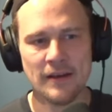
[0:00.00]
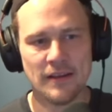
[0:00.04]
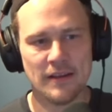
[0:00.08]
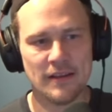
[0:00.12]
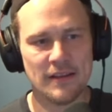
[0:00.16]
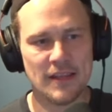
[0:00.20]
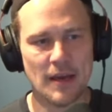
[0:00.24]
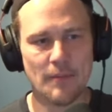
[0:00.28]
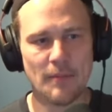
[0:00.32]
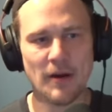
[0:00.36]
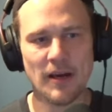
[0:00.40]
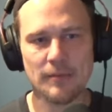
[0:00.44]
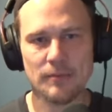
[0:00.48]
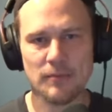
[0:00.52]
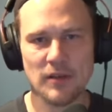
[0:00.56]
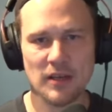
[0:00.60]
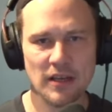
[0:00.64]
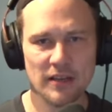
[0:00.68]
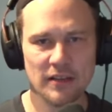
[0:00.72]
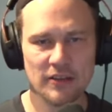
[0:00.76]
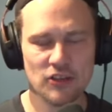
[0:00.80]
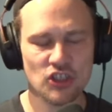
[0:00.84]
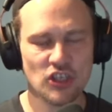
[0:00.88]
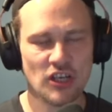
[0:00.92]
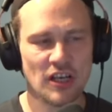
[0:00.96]
There might be
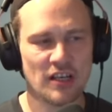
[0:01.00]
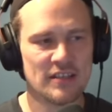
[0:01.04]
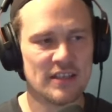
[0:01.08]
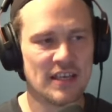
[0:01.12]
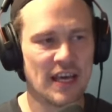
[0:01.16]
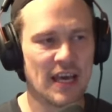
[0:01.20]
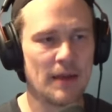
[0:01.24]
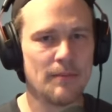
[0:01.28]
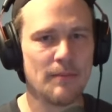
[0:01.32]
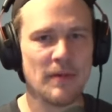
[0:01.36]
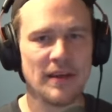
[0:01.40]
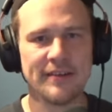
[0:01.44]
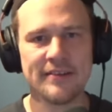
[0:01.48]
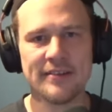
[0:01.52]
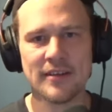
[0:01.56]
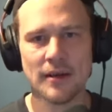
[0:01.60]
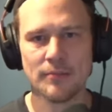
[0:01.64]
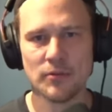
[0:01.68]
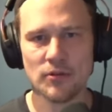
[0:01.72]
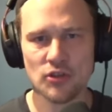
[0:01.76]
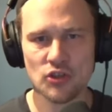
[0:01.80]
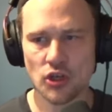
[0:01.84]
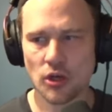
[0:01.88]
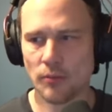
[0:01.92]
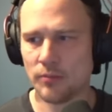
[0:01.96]
another chance. I messed up
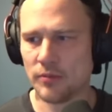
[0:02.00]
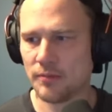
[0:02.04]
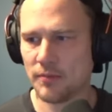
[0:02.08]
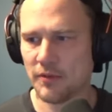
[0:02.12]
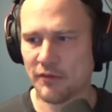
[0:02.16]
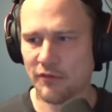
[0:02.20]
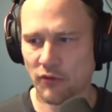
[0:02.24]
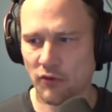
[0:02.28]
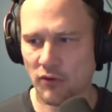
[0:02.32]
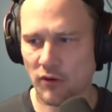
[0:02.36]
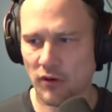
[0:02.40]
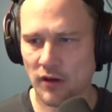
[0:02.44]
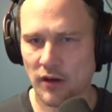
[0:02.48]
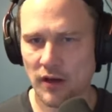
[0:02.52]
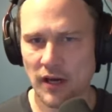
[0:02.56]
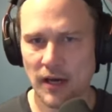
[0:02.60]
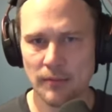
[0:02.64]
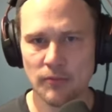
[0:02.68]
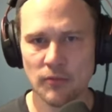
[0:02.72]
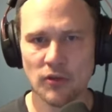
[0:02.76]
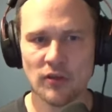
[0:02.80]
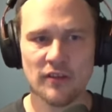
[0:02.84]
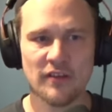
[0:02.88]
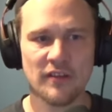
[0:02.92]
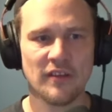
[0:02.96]
in jobs before. I'm
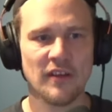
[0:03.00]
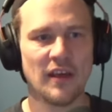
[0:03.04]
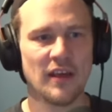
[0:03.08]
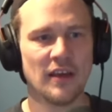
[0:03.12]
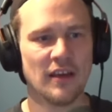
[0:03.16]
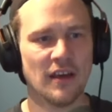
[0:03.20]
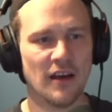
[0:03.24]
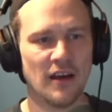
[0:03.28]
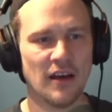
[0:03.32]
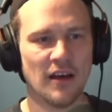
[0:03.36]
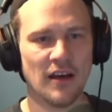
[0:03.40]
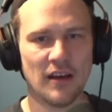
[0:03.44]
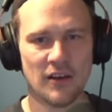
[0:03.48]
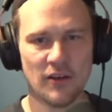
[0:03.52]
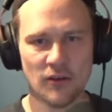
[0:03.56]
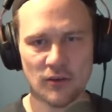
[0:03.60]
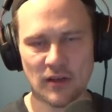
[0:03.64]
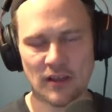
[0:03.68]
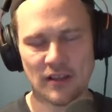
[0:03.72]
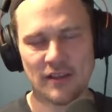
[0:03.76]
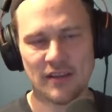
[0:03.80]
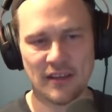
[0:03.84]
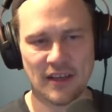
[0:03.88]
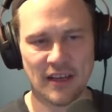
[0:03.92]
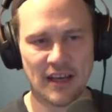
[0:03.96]
not saying, haha, look
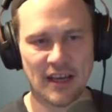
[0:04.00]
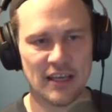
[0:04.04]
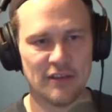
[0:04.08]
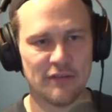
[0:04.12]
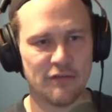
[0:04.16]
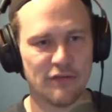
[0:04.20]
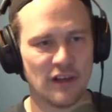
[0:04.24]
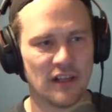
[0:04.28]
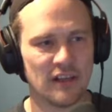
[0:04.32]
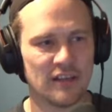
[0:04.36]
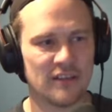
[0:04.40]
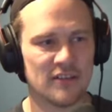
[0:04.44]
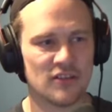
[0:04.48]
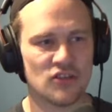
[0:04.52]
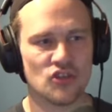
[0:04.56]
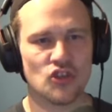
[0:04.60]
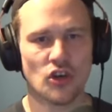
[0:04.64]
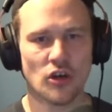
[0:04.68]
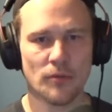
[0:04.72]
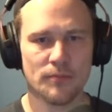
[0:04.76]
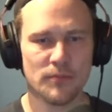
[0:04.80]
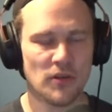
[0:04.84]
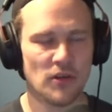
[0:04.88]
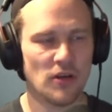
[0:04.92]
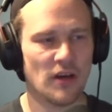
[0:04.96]
at the guy, he failed in this
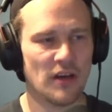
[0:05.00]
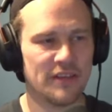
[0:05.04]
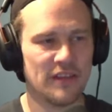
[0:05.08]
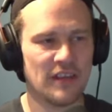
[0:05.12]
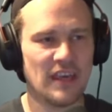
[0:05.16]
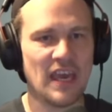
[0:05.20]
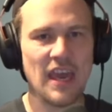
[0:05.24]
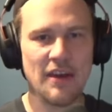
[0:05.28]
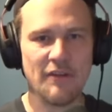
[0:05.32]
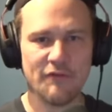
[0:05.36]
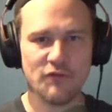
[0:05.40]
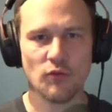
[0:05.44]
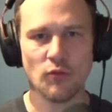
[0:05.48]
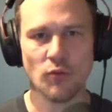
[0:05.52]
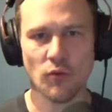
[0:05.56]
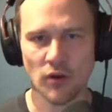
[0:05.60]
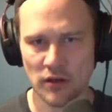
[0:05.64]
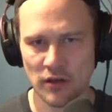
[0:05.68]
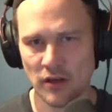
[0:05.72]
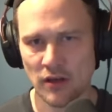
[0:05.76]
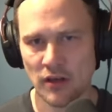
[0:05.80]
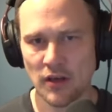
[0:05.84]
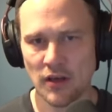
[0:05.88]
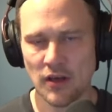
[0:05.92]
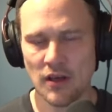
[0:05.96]
job. You know, I think everyone
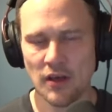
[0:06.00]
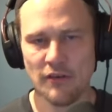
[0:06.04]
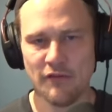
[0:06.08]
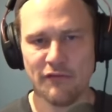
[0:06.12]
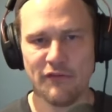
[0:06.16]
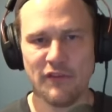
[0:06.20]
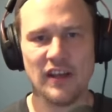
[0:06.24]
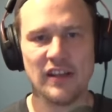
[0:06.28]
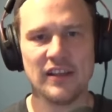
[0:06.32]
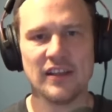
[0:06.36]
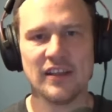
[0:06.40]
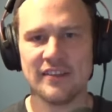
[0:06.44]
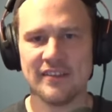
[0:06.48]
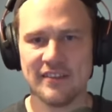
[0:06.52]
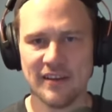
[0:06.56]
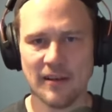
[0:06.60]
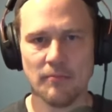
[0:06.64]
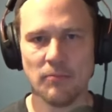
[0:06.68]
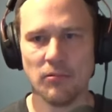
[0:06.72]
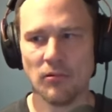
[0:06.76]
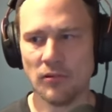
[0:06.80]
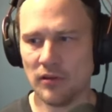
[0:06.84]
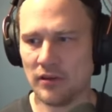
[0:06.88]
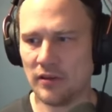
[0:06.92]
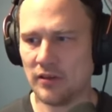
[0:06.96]
failed at some
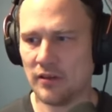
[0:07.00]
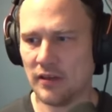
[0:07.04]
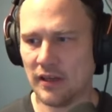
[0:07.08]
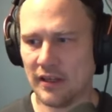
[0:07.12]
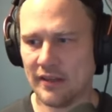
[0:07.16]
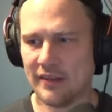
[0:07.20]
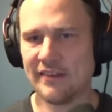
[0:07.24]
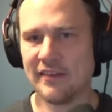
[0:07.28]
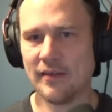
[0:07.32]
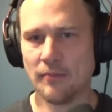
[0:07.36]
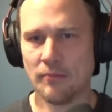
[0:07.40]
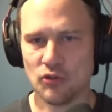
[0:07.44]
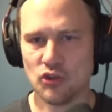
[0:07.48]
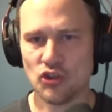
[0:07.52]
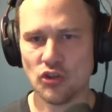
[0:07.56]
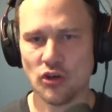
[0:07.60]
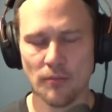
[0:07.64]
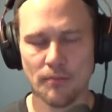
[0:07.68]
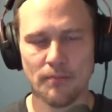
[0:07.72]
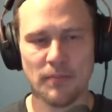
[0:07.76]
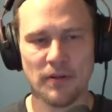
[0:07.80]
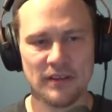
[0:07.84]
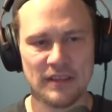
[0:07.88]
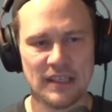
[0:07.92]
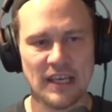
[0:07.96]
point, at some job.
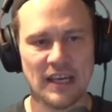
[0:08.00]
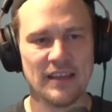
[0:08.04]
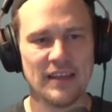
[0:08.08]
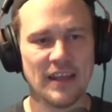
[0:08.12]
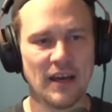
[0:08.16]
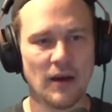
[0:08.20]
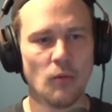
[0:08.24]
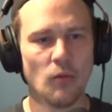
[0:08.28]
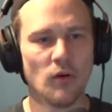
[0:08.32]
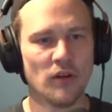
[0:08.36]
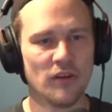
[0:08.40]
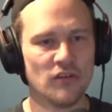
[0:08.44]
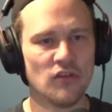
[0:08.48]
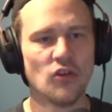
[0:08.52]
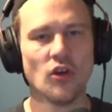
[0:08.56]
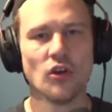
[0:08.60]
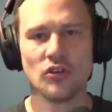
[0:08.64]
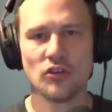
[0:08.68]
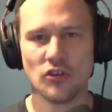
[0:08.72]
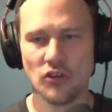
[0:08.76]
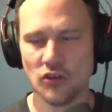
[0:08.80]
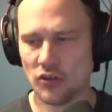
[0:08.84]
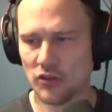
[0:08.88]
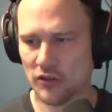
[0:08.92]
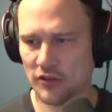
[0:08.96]
But yeah, that was not
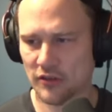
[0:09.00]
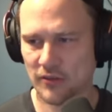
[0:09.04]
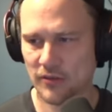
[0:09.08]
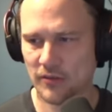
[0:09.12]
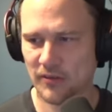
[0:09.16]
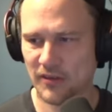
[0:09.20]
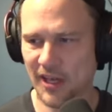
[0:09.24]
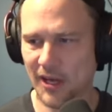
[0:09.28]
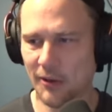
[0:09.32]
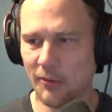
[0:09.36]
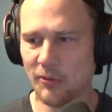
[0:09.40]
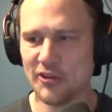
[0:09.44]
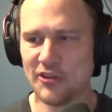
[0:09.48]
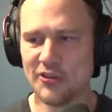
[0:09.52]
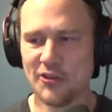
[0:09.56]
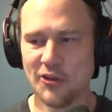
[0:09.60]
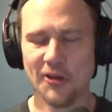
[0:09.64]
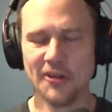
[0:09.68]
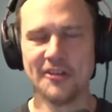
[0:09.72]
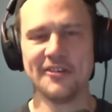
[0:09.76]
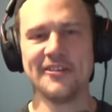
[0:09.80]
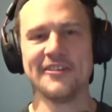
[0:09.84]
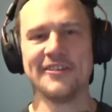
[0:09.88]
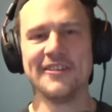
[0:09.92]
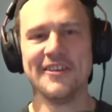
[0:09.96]
good. That was
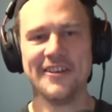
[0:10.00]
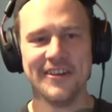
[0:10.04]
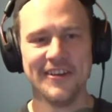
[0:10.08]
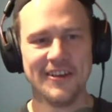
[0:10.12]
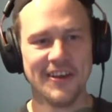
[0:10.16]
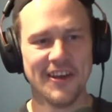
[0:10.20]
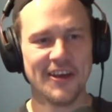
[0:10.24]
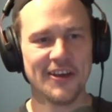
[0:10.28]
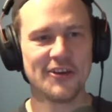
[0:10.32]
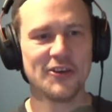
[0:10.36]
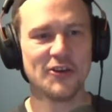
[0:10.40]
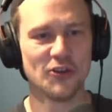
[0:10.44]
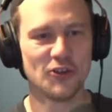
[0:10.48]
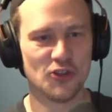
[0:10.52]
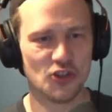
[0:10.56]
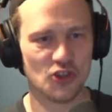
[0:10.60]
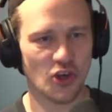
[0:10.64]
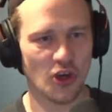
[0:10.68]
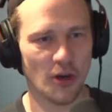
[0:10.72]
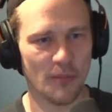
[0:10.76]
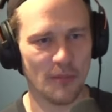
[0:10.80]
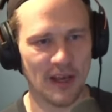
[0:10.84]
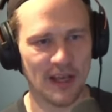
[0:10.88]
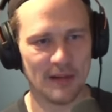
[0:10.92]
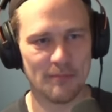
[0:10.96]
not a good
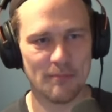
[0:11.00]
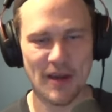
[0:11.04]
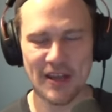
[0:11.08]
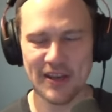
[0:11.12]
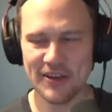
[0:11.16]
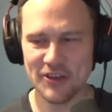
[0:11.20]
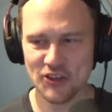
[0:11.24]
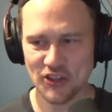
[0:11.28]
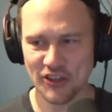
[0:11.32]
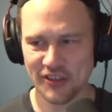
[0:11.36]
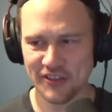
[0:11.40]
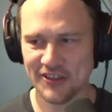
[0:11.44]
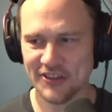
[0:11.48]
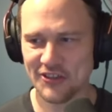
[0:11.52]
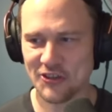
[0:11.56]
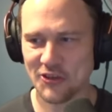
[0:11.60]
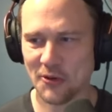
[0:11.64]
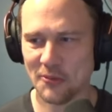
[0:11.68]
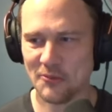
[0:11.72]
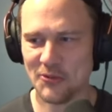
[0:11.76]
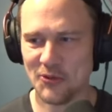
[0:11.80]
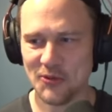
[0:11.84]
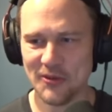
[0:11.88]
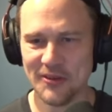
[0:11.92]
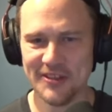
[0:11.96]
job at managing this
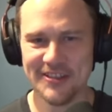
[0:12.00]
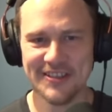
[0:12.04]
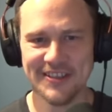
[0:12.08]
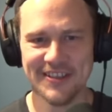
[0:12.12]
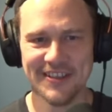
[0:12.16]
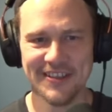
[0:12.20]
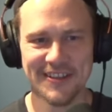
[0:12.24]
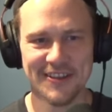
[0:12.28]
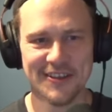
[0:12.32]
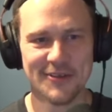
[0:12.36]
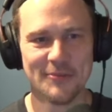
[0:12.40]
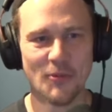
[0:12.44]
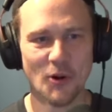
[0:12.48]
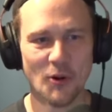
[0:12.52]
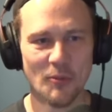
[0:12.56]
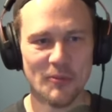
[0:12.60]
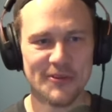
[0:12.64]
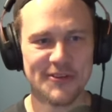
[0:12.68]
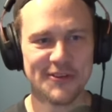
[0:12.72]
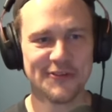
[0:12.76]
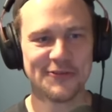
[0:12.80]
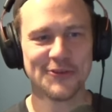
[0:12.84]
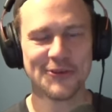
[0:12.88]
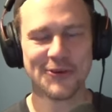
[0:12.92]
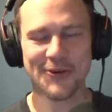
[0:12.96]
community in this moment
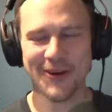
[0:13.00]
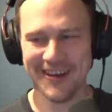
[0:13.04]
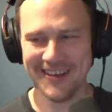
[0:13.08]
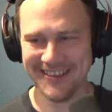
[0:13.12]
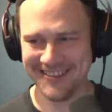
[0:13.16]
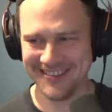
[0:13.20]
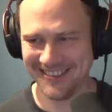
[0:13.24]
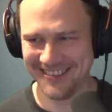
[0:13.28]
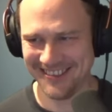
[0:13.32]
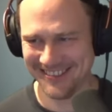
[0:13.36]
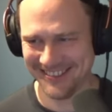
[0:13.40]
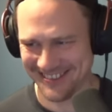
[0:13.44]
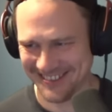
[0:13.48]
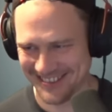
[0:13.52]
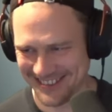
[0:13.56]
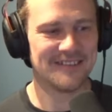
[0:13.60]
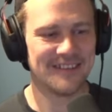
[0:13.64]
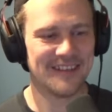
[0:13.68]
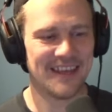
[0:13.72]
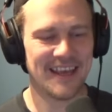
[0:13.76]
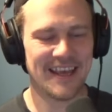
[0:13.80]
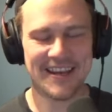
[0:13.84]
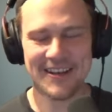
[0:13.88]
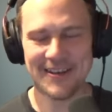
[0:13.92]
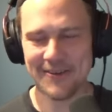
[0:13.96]
of crisis.
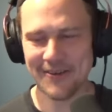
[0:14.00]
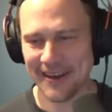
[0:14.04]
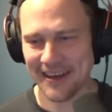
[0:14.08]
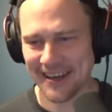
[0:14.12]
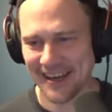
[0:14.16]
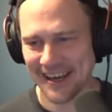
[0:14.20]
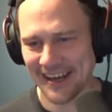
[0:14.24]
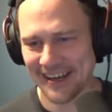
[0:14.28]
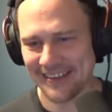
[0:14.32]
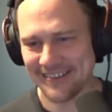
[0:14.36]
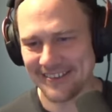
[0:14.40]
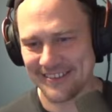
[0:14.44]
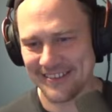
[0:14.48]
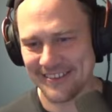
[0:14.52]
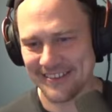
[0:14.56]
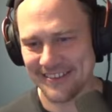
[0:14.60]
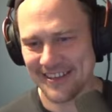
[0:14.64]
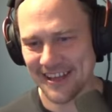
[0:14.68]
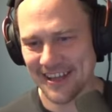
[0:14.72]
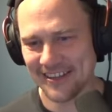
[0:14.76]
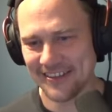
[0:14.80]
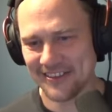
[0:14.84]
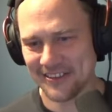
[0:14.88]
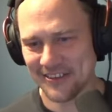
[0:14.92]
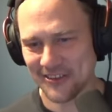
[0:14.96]
Anyway, guys,
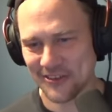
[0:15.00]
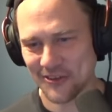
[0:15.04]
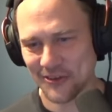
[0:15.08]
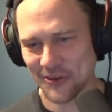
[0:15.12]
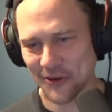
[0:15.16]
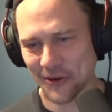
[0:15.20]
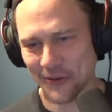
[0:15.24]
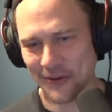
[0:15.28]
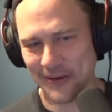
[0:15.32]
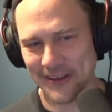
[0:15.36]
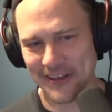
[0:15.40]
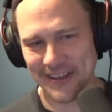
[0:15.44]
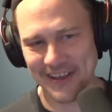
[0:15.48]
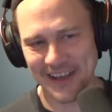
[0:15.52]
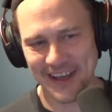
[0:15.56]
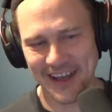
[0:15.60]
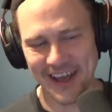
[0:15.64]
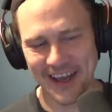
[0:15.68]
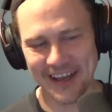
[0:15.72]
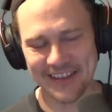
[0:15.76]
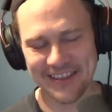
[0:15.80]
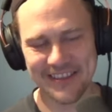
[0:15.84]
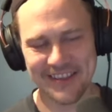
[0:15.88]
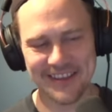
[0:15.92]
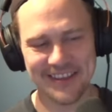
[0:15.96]
that's the story.
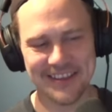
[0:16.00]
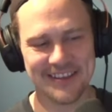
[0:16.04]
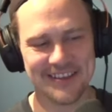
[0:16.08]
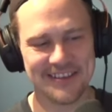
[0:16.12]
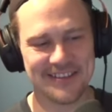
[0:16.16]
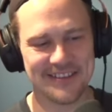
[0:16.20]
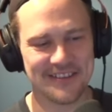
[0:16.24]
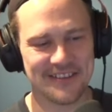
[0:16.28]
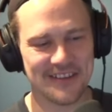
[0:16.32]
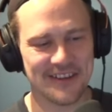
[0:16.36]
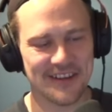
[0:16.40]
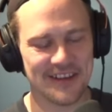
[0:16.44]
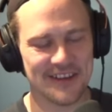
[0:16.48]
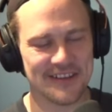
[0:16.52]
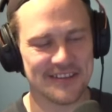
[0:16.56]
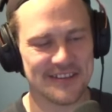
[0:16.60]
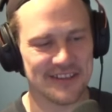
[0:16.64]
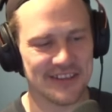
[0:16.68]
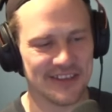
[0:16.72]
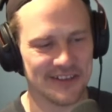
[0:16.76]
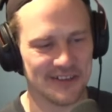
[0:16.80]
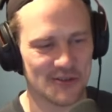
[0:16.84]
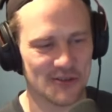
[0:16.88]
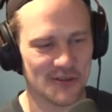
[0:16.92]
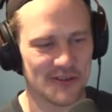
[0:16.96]
I think it's it's
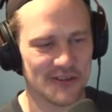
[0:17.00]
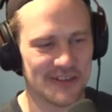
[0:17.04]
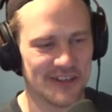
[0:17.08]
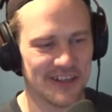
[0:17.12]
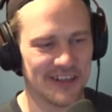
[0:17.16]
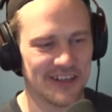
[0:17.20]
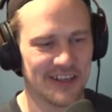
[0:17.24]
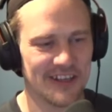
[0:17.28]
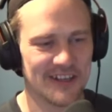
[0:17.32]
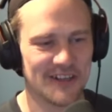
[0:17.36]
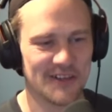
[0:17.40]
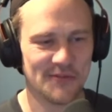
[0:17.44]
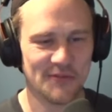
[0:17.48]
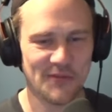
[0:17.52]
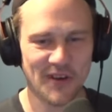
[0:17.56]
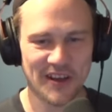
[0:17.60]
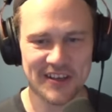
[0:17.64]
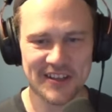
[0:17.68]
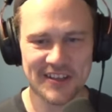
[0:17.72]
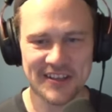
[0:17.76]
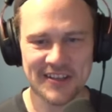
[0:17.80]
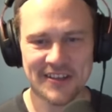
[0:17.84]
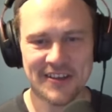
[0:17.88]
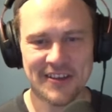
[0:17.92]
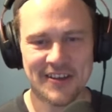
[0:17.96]
interesting, it's
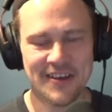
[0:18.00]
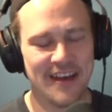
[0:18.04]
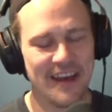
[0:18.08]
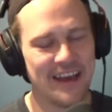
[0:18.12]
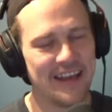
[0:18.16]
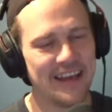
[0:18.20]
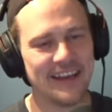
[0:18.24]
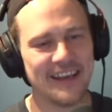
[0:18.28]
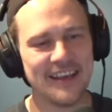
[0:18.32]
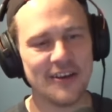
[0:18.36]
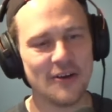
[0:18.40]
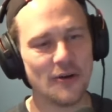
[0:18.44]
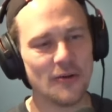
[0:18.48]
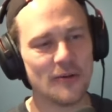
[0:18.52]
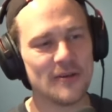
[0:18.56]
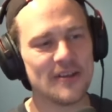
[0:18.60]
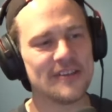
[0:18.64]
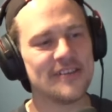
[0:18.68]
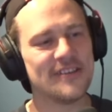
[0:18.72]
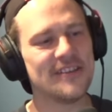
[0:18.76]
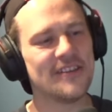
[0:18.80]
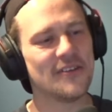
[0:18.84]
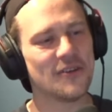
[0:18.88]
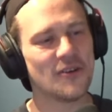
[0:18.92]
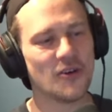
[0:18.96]
funny. And I can already
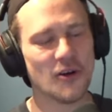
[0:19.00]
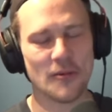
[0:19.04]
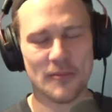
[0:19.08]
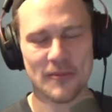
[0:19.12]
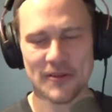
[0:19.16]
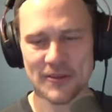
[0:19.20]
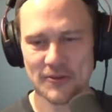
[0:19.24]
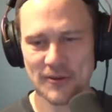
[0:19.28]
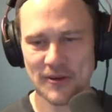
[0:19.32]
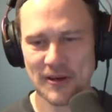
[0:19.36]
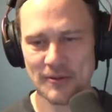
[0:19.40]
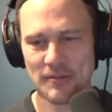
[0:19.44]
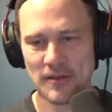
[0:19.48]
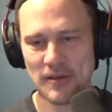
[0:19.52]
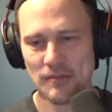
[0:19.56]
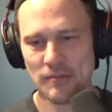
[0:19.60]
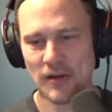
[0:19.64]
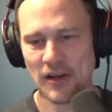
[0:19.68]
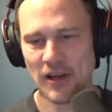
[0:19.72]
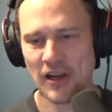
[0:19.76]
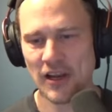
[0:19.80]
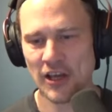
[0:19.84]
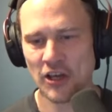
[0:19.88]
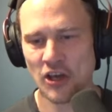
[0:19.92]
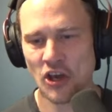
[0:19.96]
see the comments, right? People
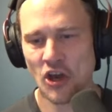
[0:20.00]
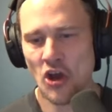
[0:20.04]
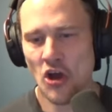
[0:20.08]
are like,